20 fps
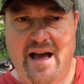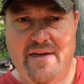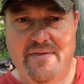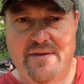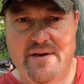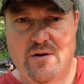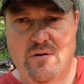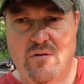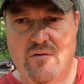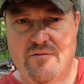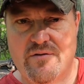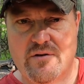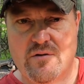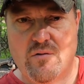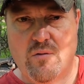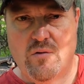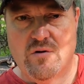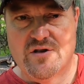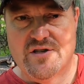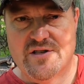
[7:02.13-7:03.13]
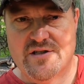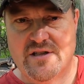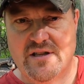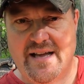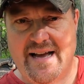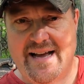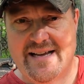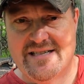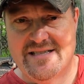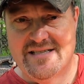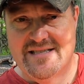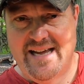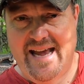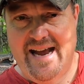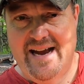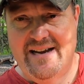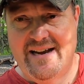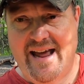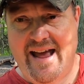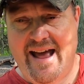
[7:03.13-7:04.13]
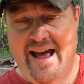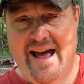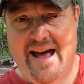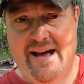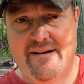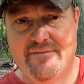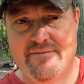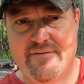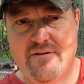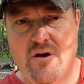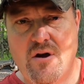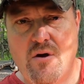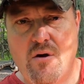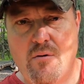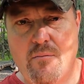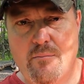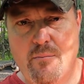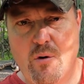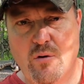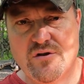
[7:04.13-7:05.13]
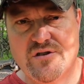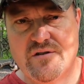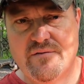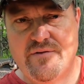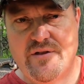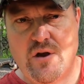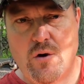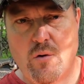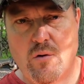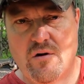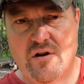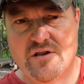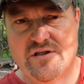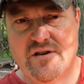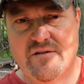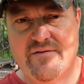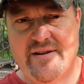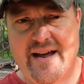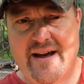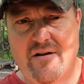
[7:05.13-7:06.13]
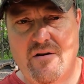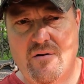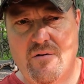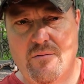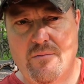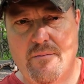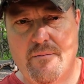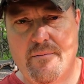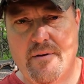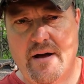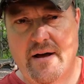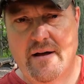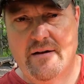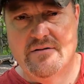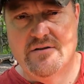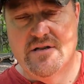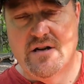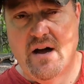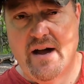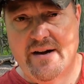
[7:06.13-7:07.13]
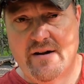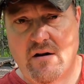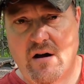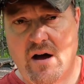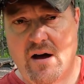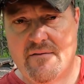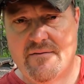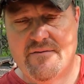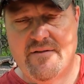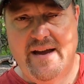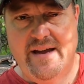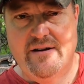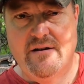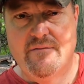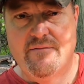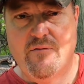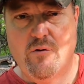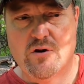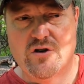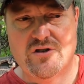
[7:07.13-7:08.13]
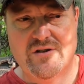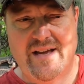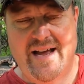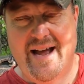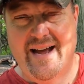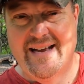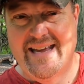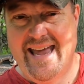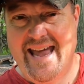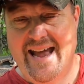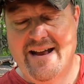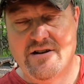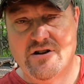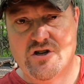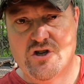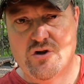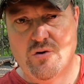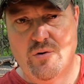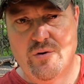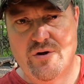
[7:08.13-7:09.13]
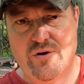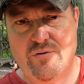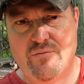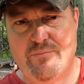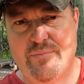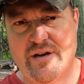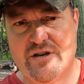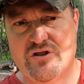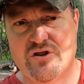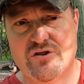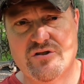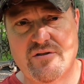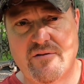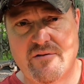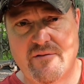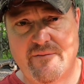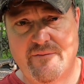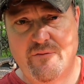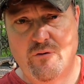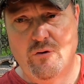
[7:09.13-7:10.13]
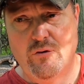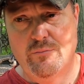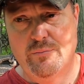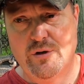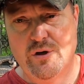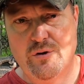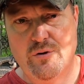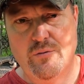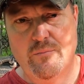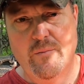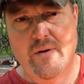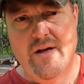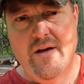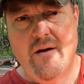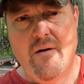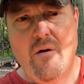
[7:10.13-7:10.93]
I think over the course of the last day and a half, most of the orchids have now died off, and unfortunately I can't show you pictures of the full bloom.